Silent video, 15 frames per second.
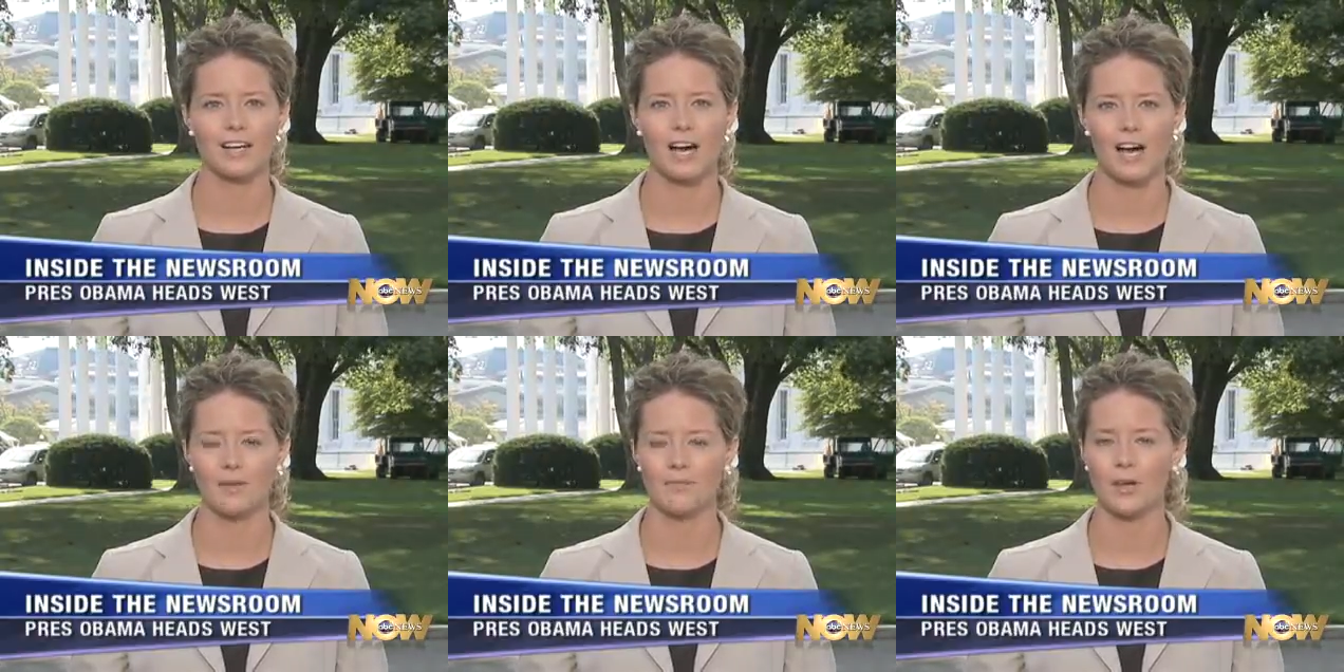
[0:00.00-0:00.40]

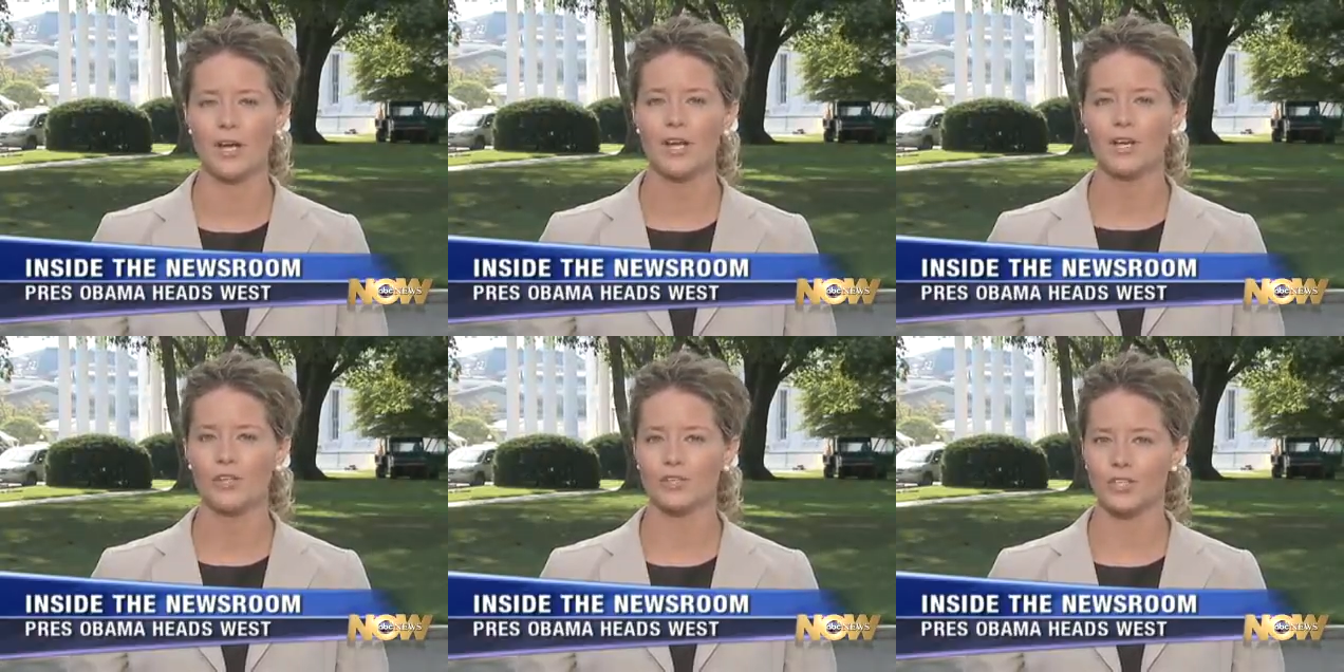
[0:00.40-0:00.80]
Um,
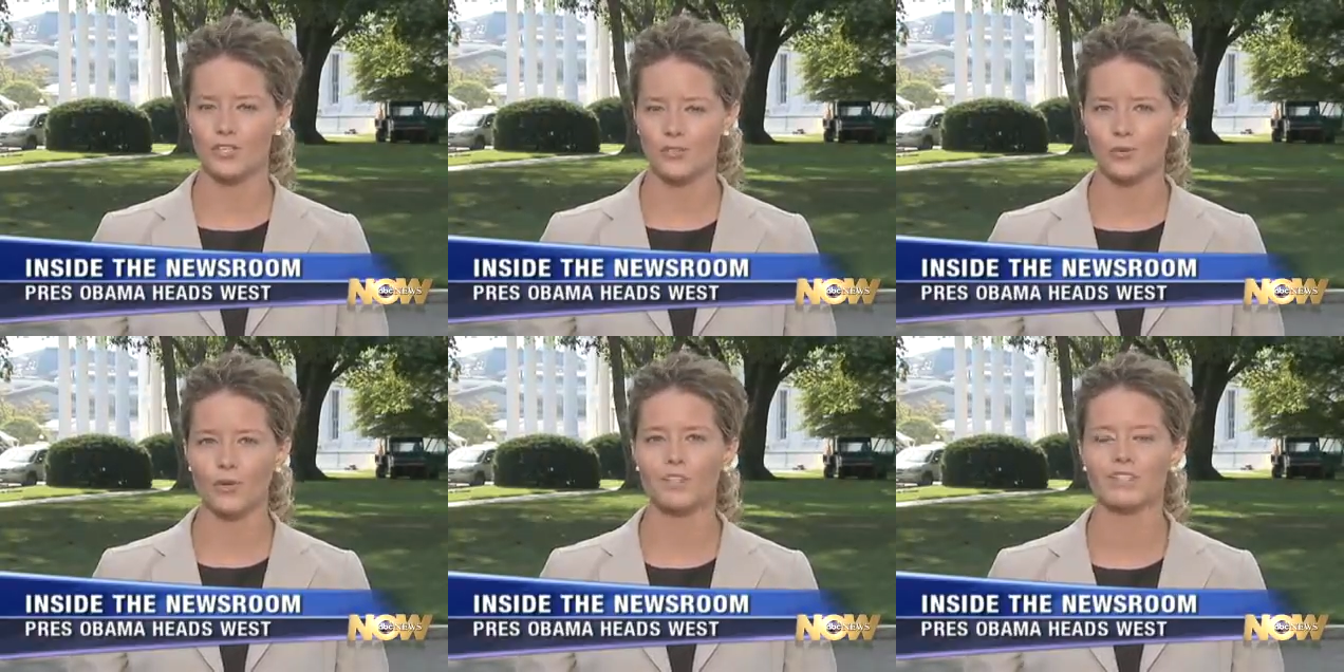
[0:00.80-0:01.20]

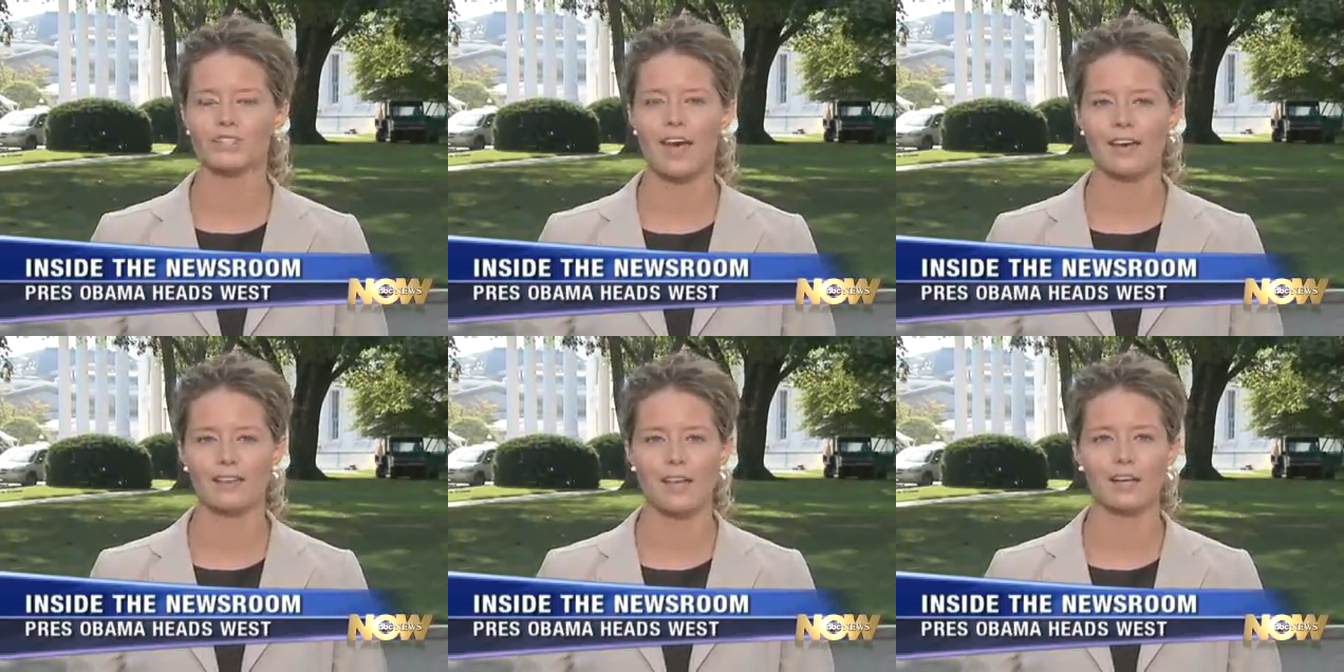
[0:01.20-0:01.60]
control the
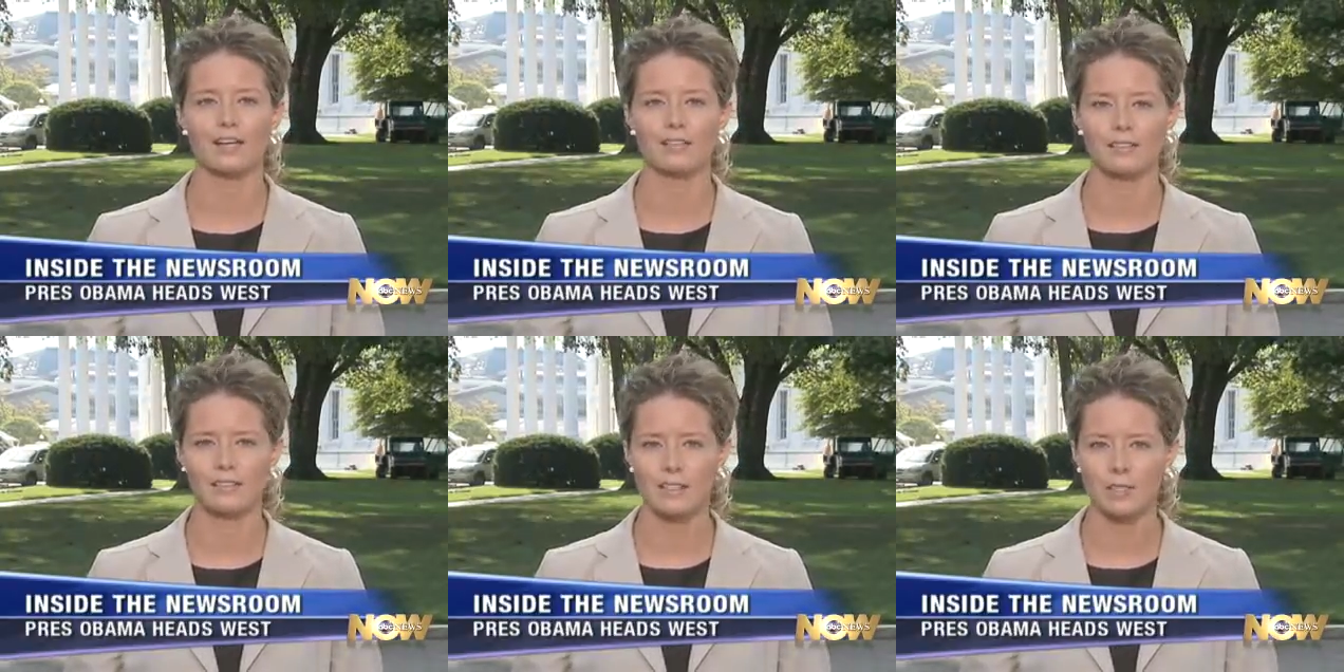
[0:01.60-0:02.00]
dialogue
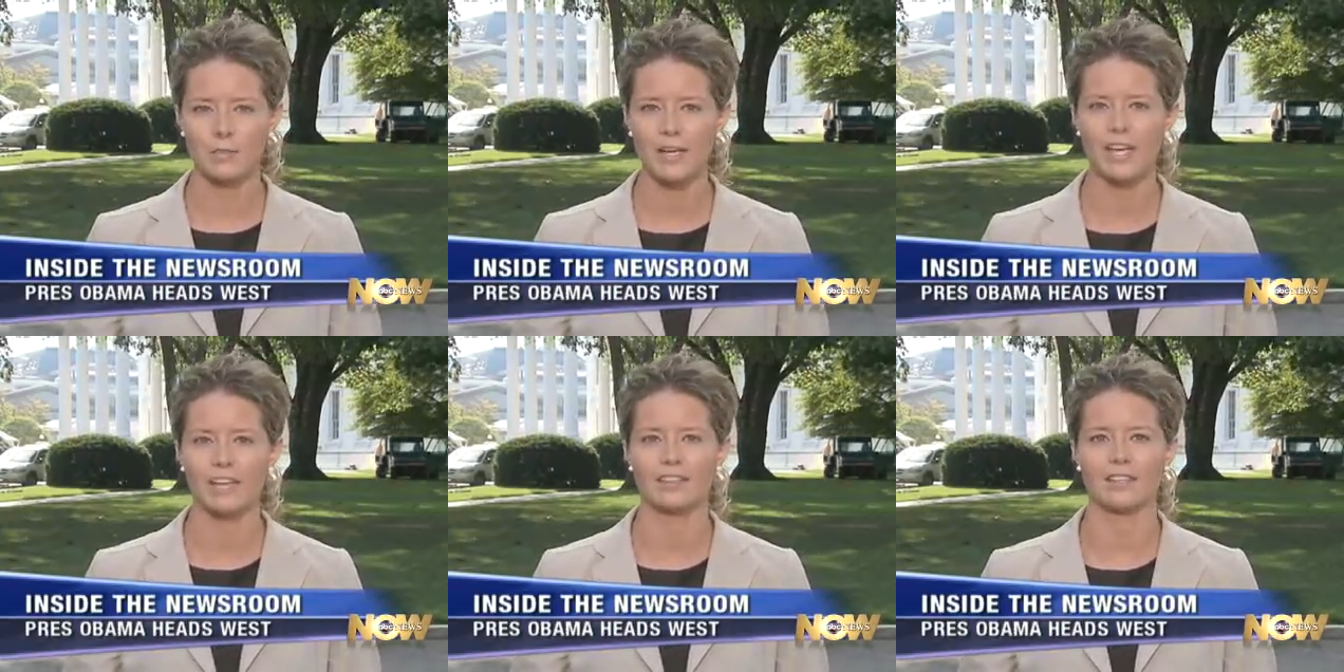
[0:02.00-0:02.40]
a little
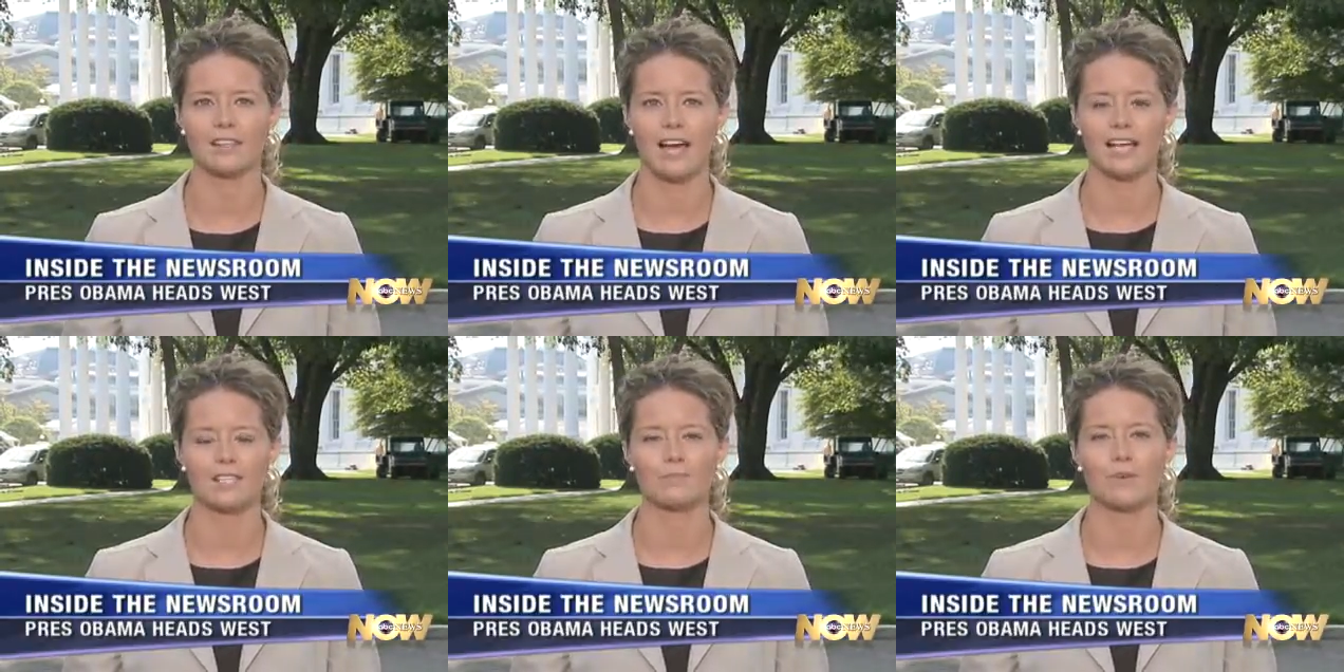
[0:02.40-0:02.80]
bit in the
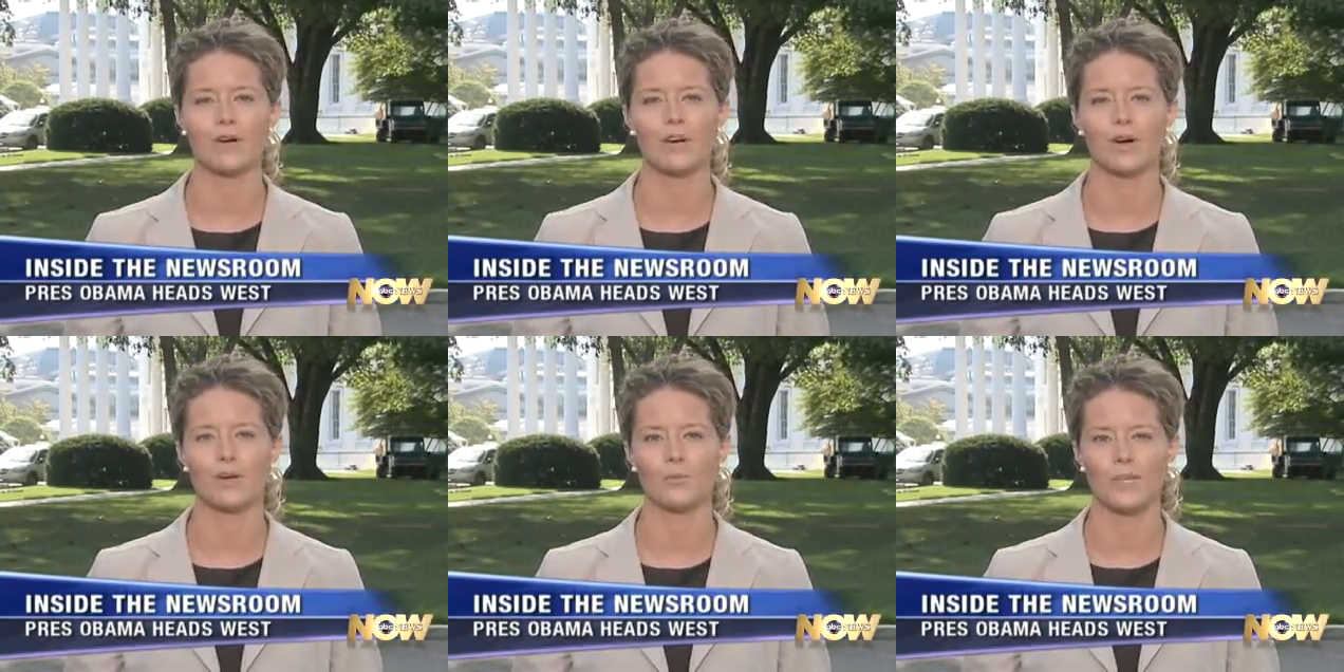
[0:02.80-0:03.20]
last uh,